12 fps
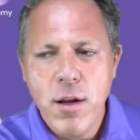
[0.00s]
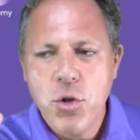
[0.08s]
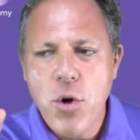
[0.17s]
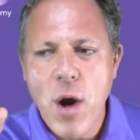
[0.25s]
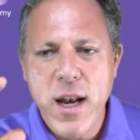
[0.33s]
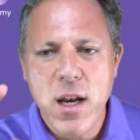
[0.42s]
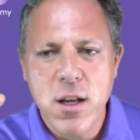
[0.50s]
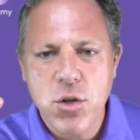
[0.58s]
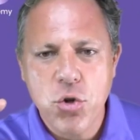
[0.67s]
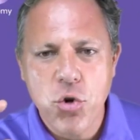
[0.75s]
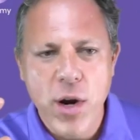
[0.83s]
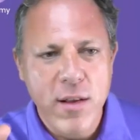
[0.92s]
trying to
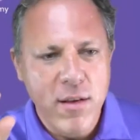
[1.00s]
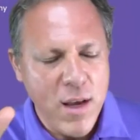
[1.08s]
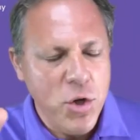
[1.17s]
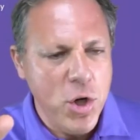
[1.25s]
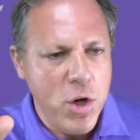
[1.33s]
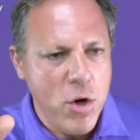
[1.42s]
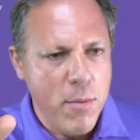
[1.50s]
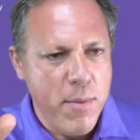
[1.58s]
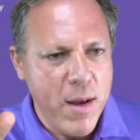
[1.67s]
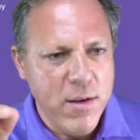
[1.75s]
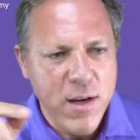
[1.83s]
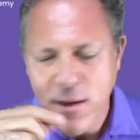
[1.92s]
transition your
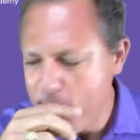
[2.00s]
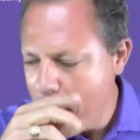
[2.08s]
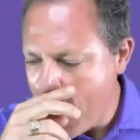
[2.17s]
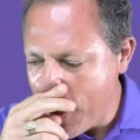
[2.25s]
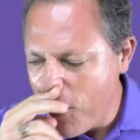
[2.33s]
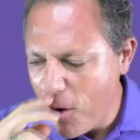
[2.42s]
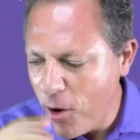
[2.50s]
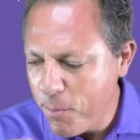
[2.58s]
business model